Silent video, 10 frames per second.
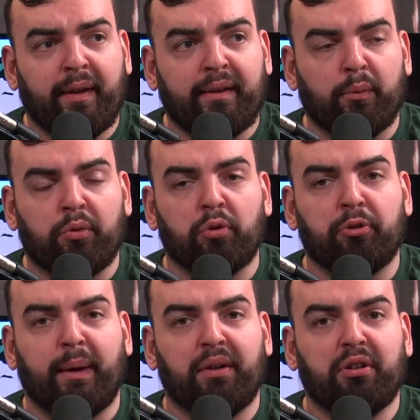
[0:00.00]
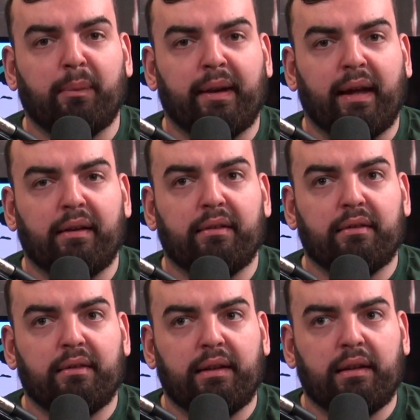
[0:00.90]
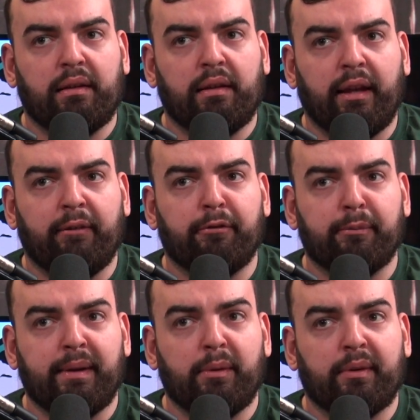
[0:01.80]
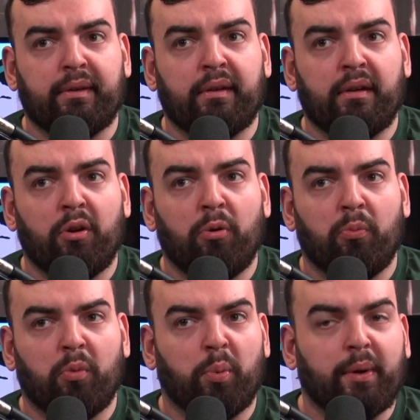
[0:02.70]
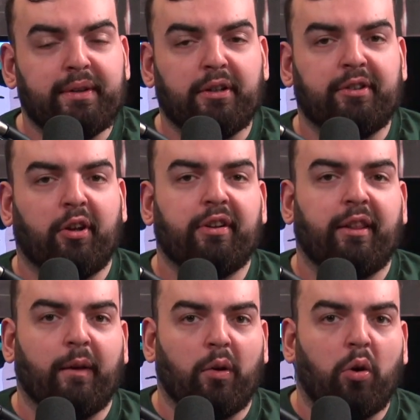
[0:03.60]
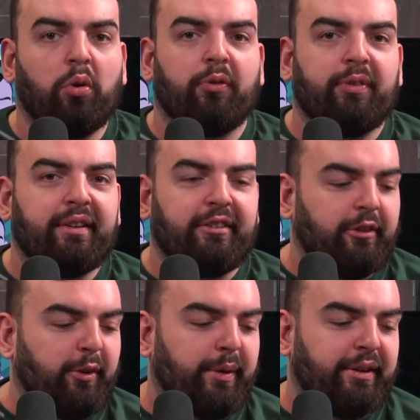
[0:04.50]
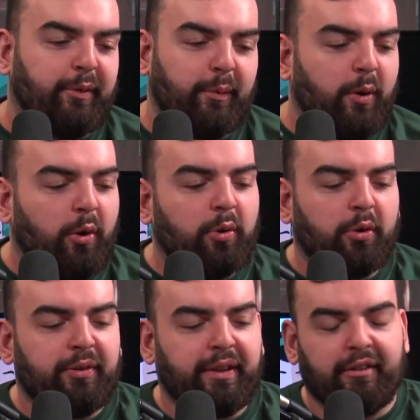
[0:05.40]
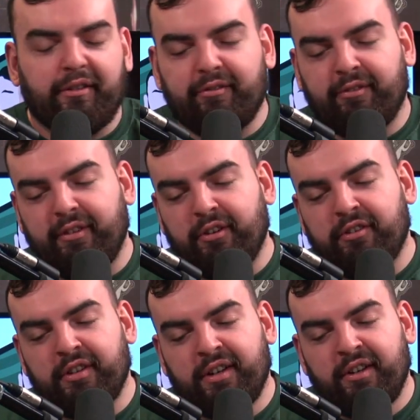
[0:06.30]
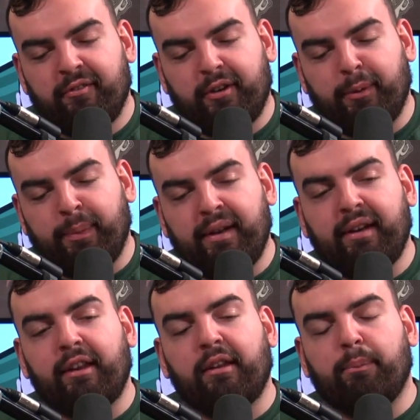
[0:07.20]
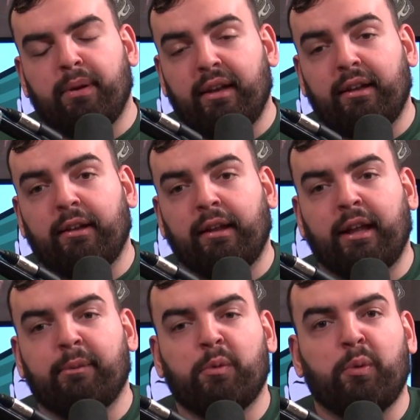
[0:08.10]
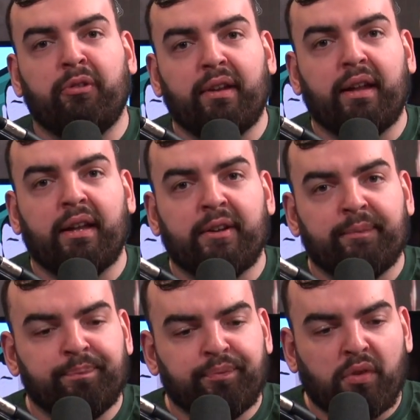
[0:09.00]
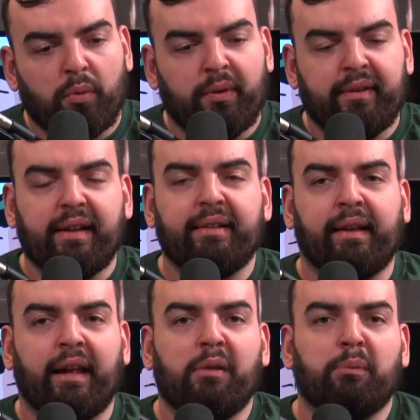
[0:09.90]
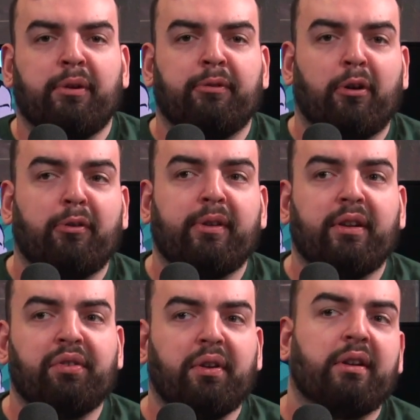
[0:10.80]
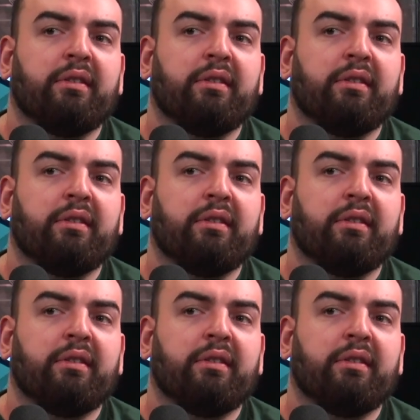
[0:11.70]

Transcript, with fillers: that was so special about that game for me was we're one 0 down and they're all over us. So they were, they all over the, you know, for a period in, period in the game, and we really we stayed tight and we fought for each other.